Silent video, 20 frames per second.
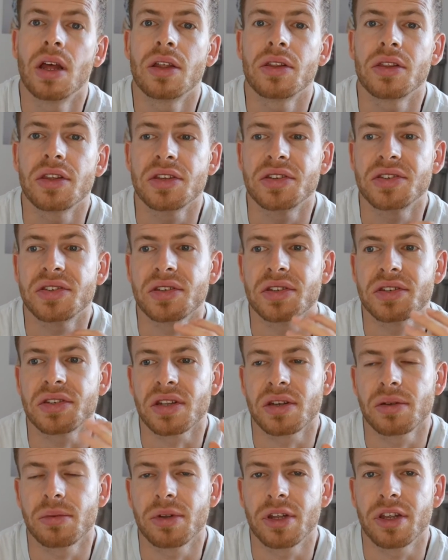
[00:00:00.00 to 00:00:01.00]
This is
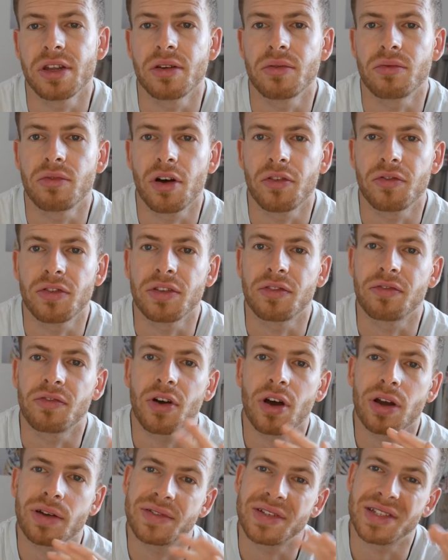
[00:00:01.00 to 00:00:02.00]
going to be roughly
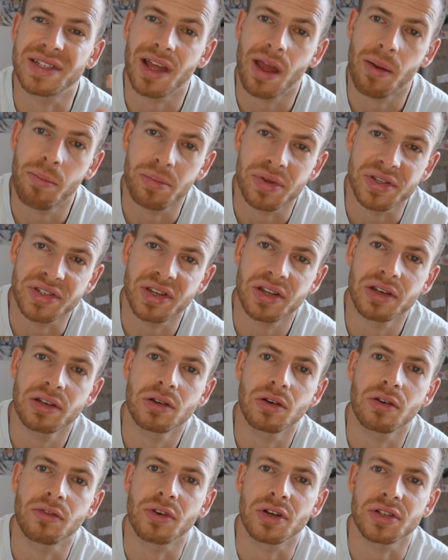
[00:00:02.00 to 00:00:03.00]
5 to
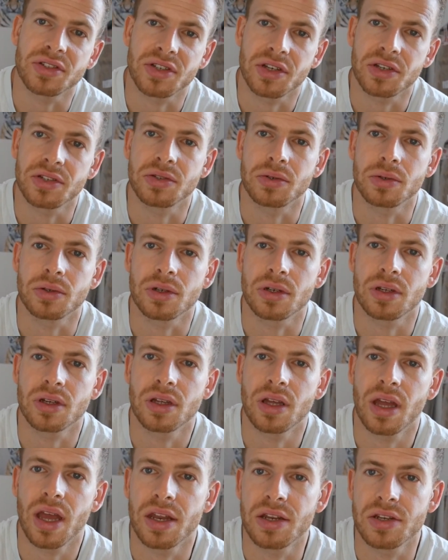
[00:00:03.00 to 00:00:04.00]
10% of our total
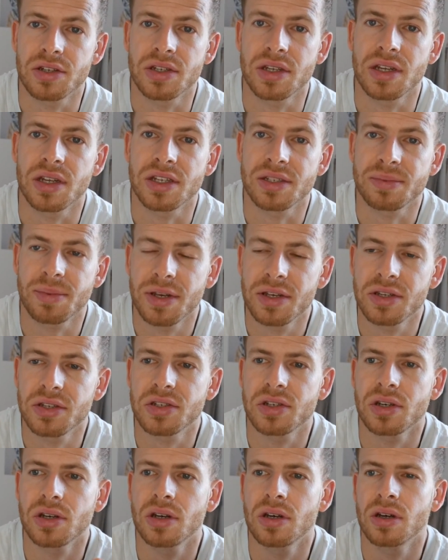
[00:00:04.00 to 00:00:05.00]
energy
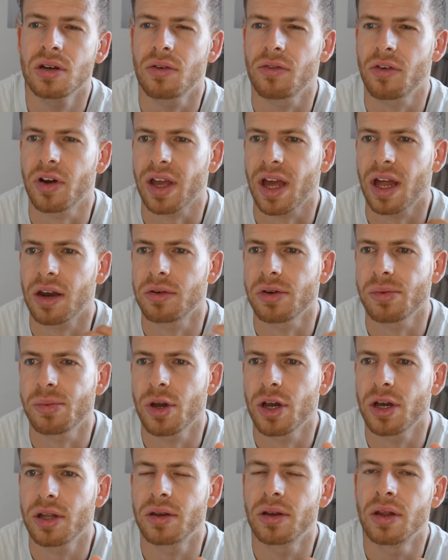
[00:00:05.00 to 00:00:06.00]
expenditure, of our calorie
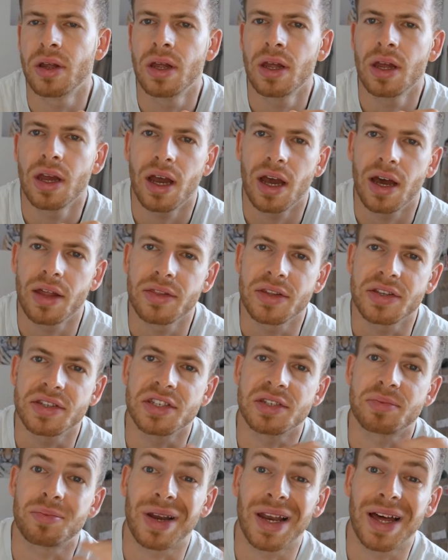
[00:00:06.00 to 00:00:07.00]
burn, and this
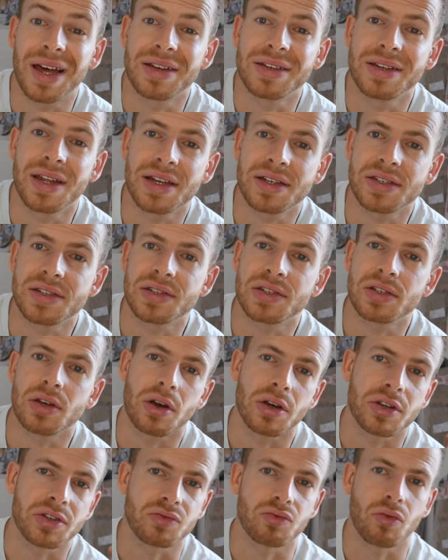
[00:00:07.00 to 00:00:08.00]
is planned
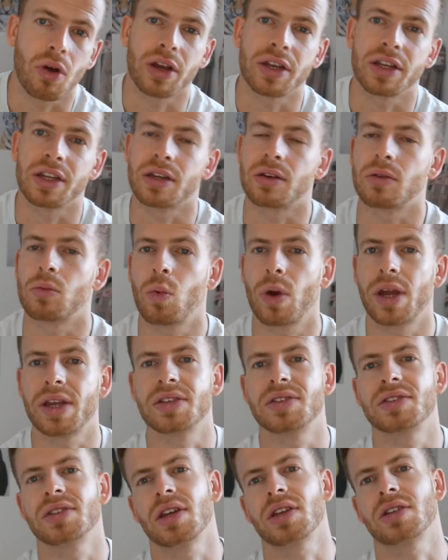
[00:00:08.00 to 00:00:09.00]
exercise, running,
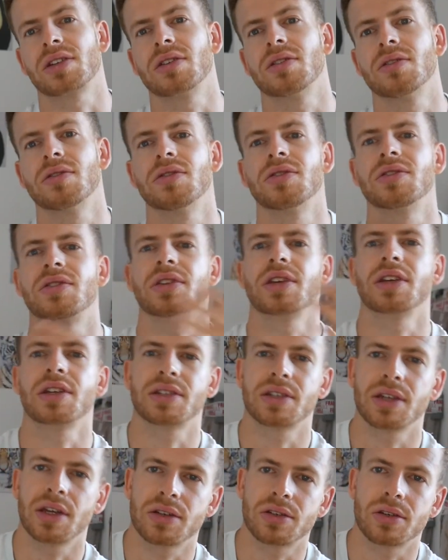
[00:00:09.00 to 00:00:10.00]
weight sessions,
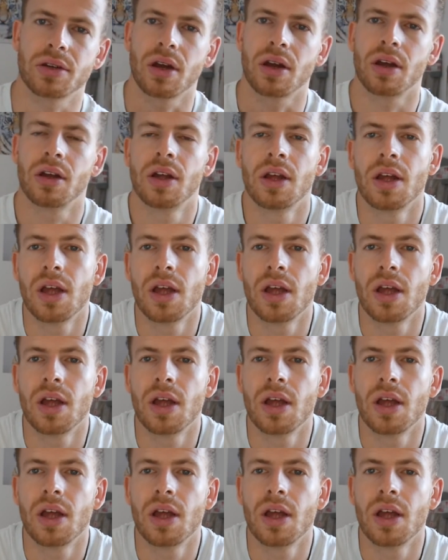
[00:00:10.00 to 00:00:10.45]
etc.